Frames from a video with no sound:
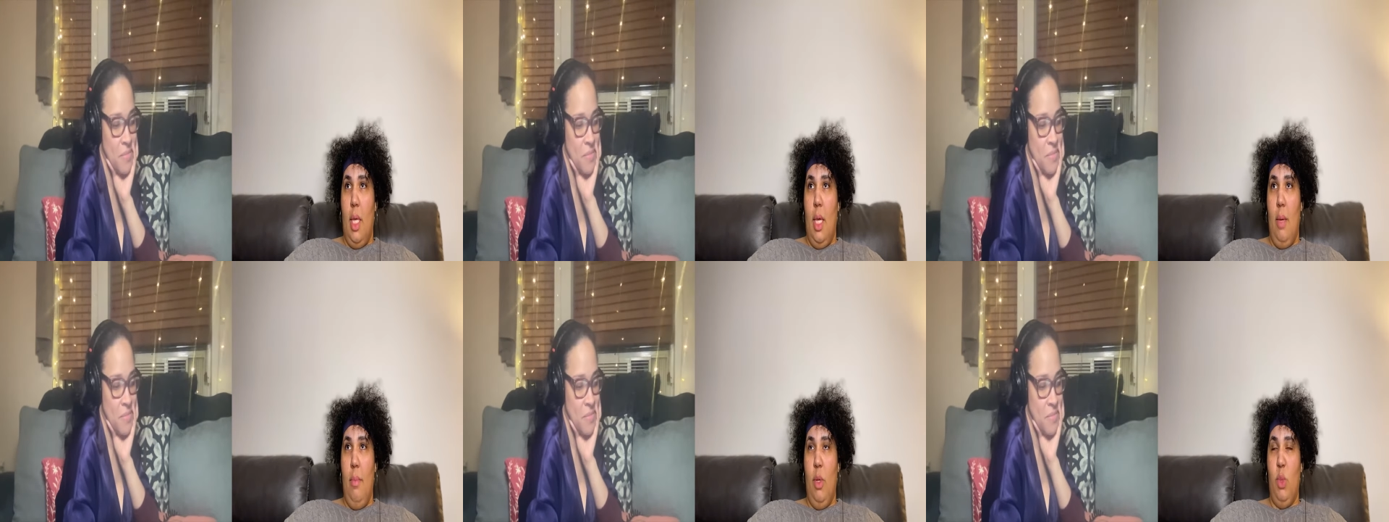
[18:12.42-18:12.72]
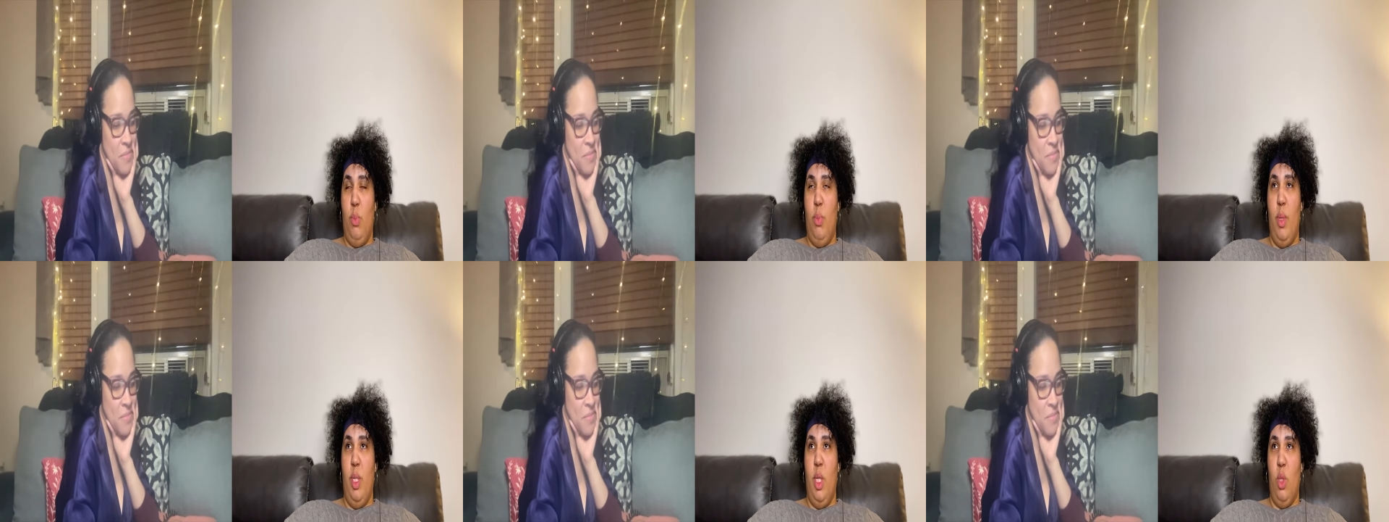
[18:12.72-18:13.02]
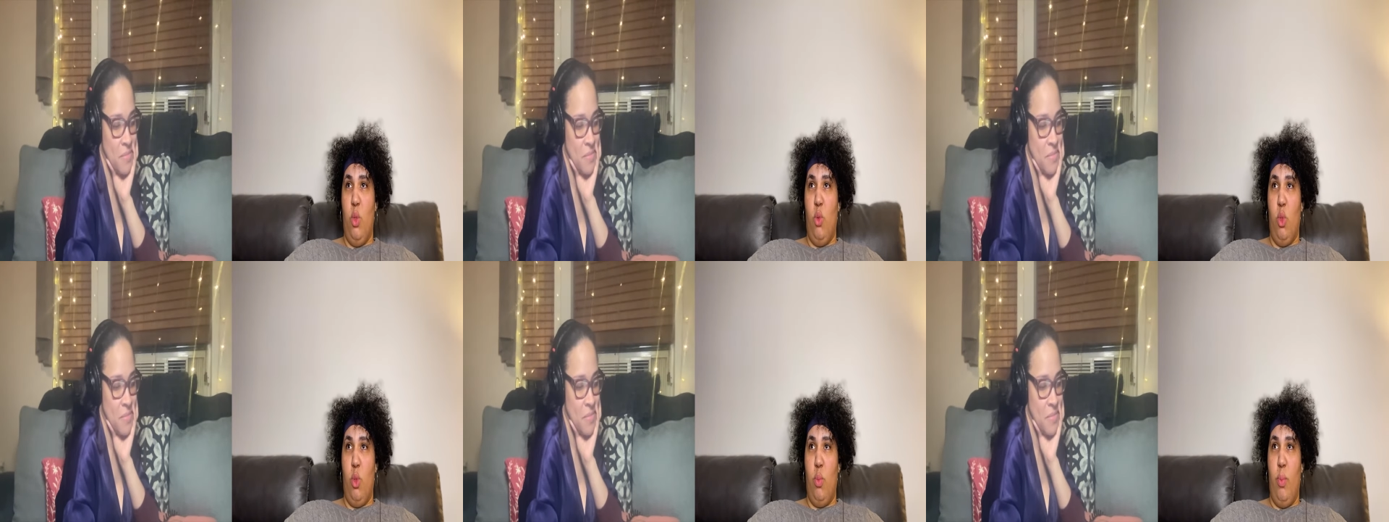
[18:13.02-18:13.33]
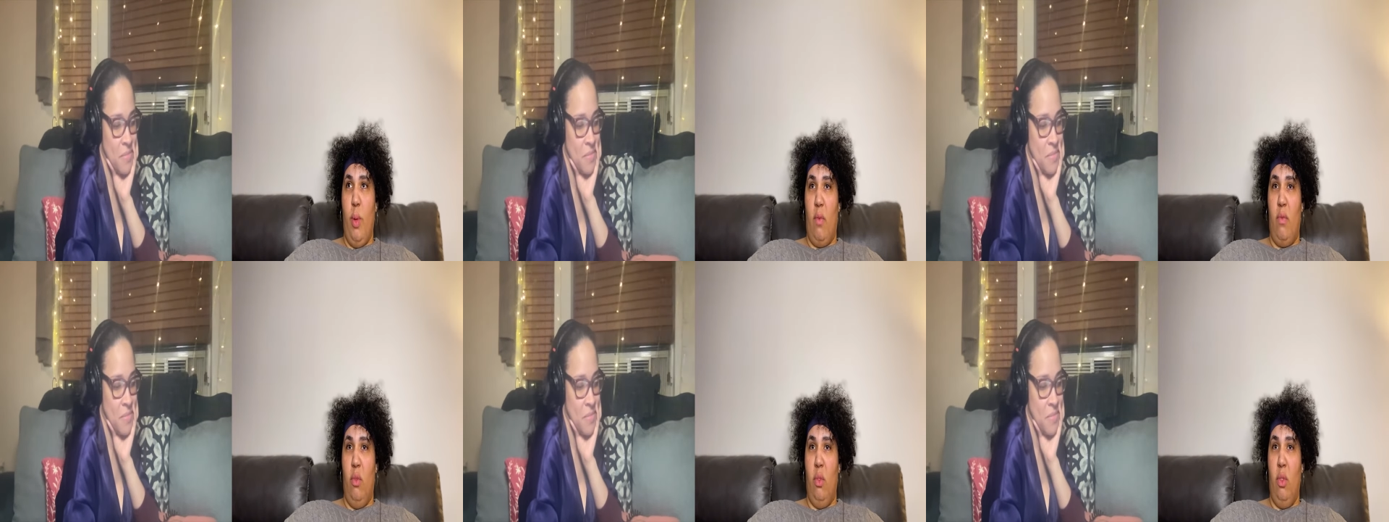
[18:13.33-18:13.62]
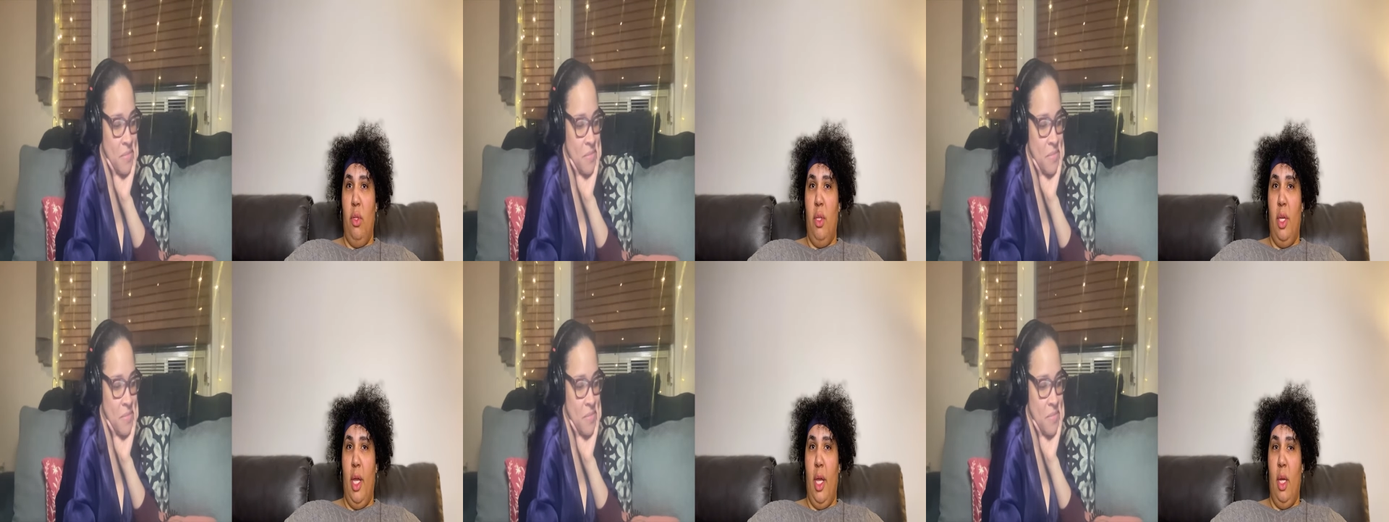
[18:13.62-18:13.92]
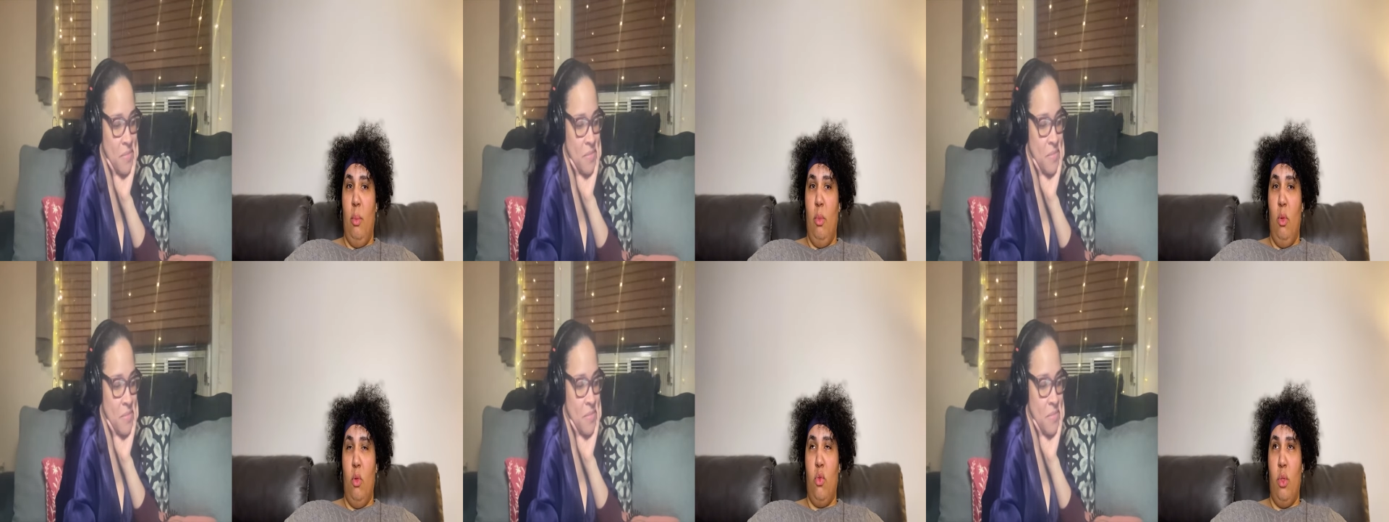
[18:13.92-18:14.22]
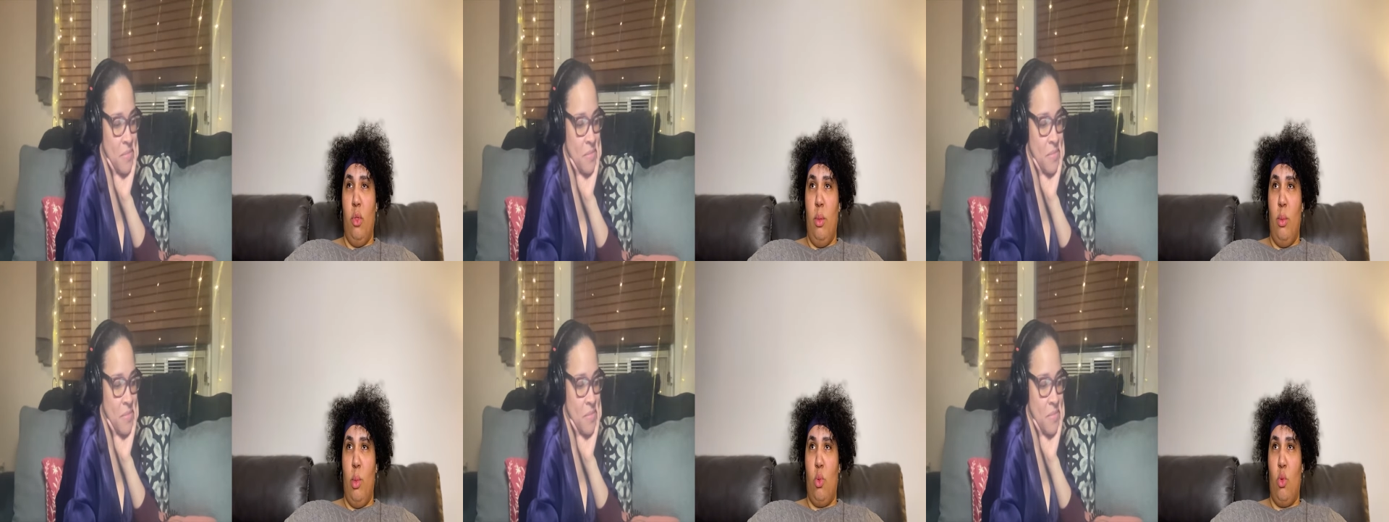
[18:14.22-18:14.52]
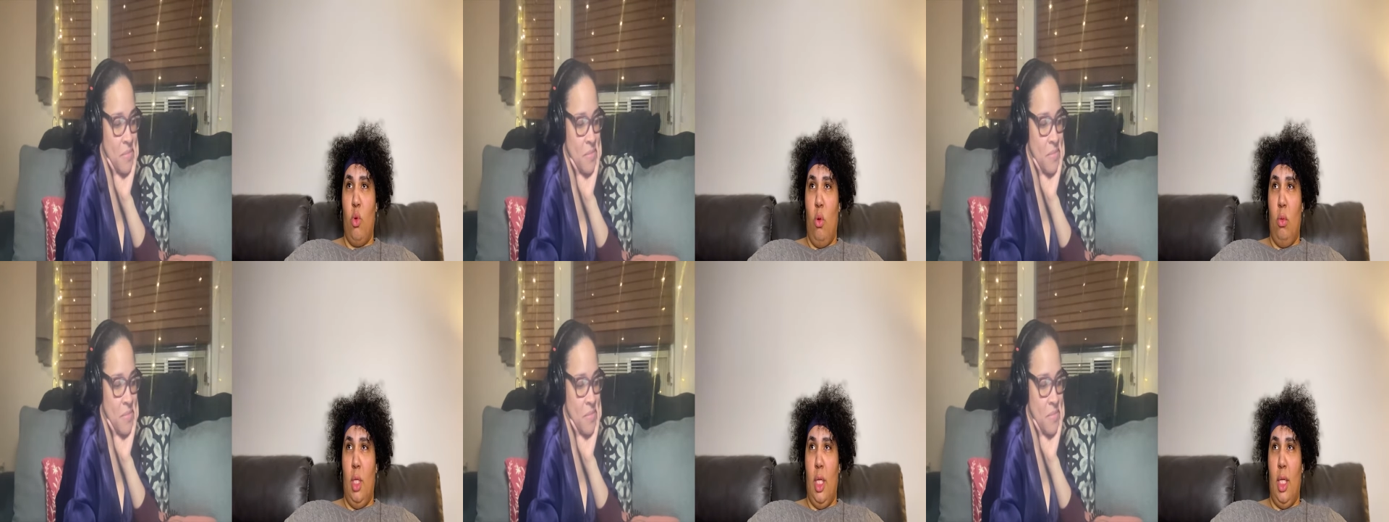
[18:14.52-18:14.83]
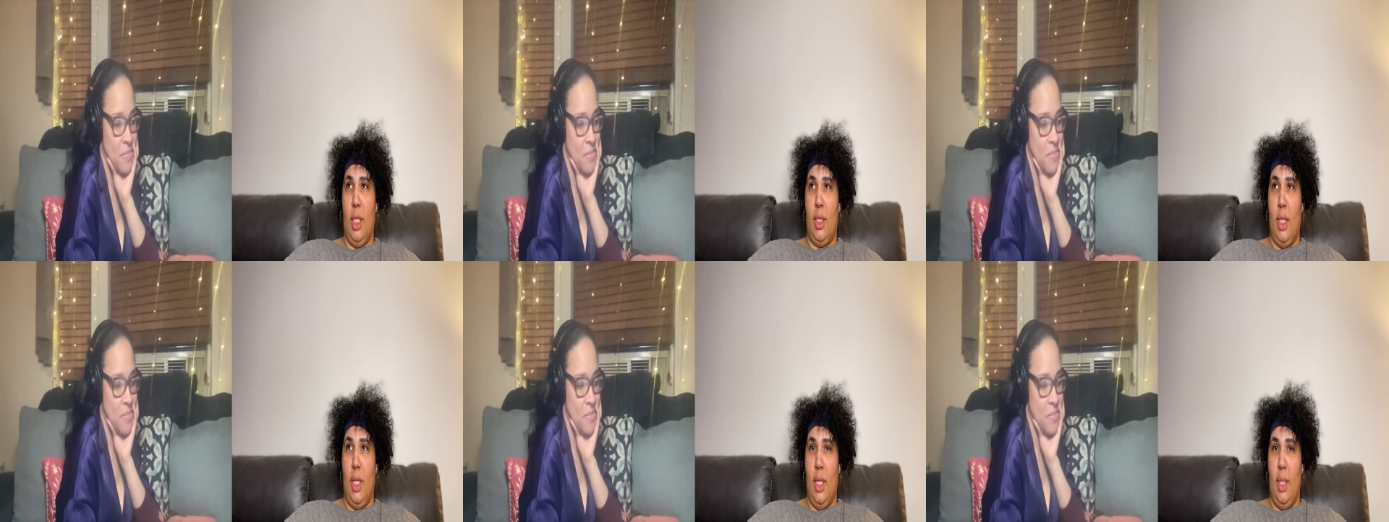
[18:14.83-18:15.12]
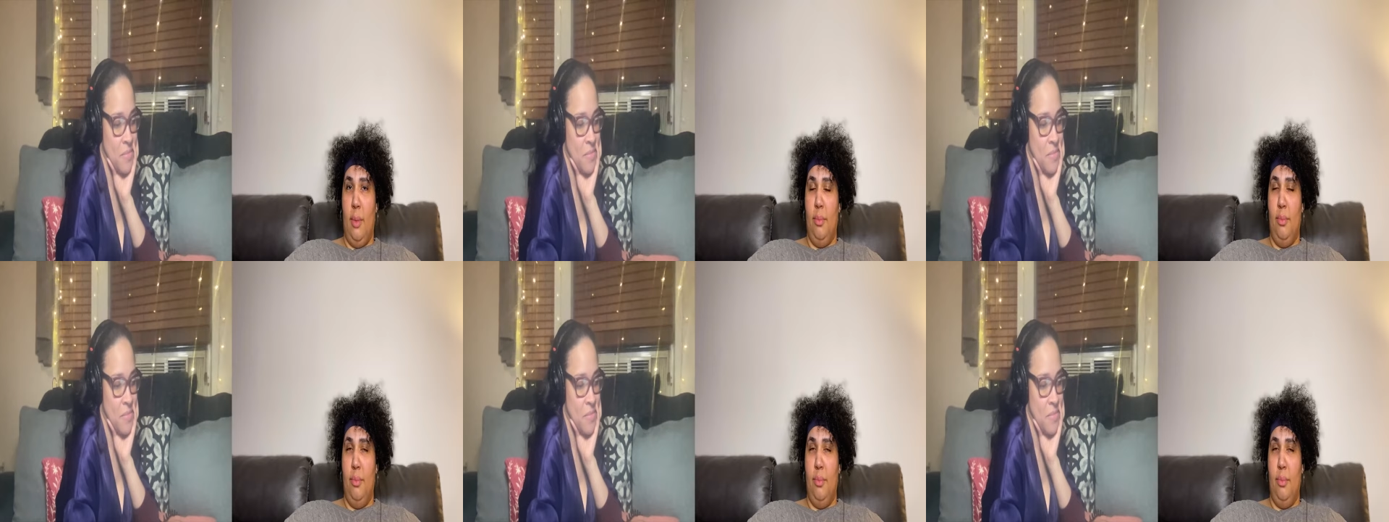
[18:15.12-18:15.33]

Speaker 1: They must be disrespectful to the animals for them to troll like that.